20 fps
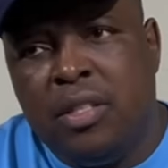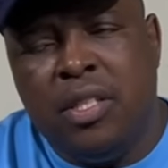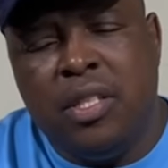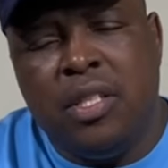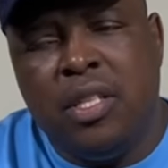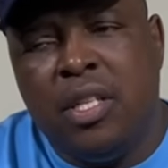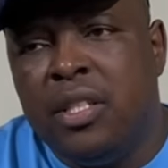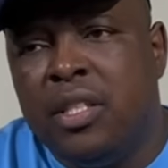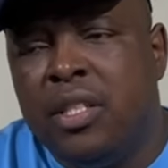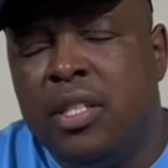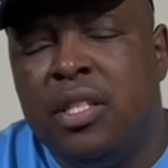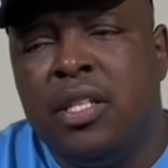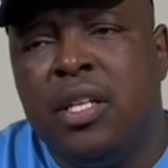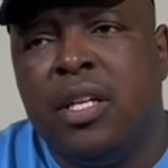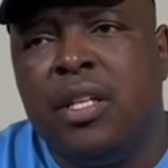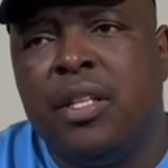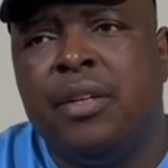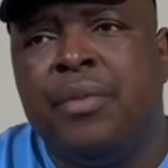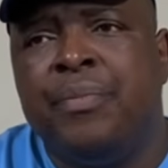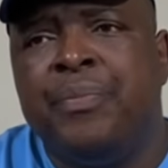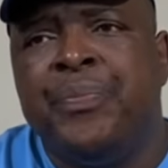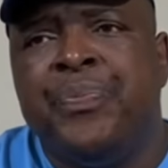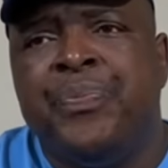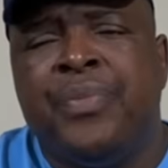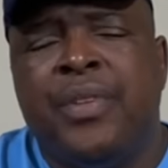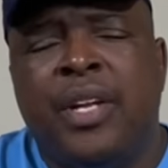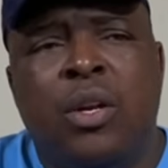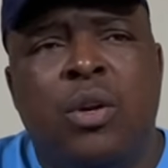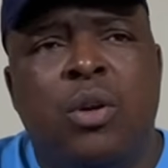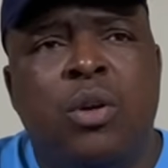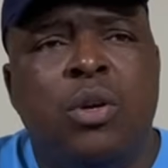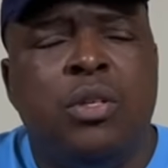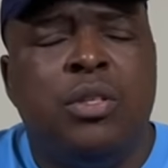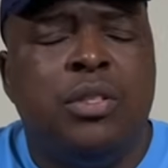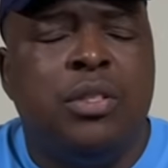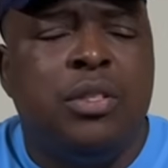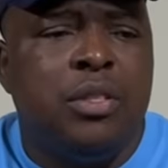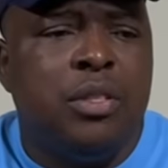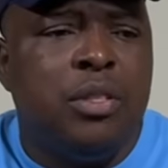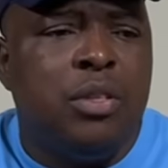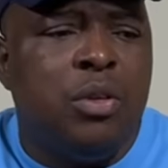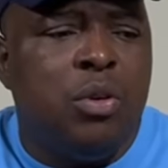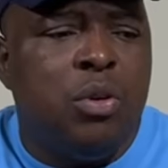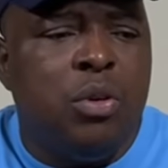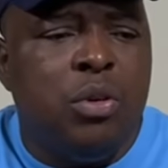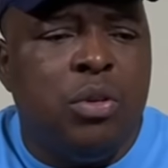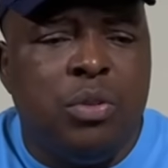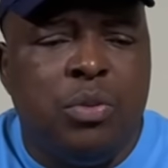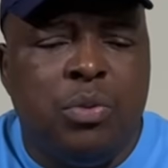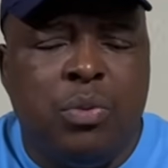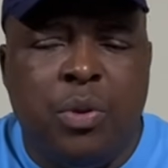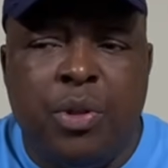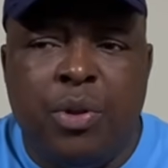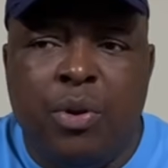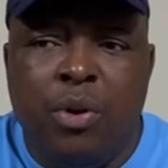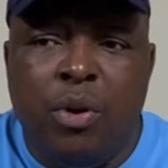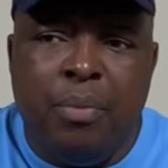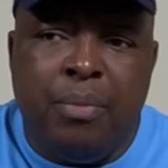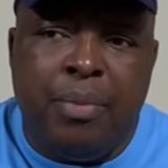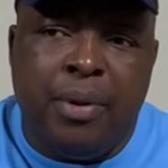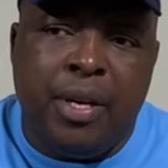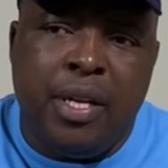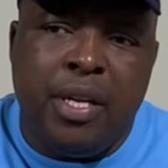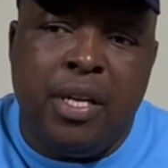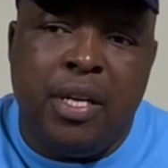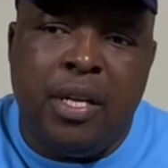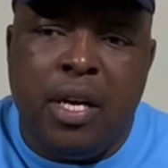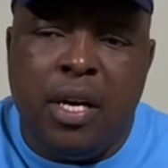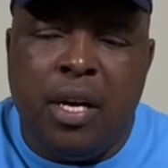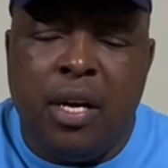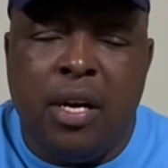It looked good with Aubrey.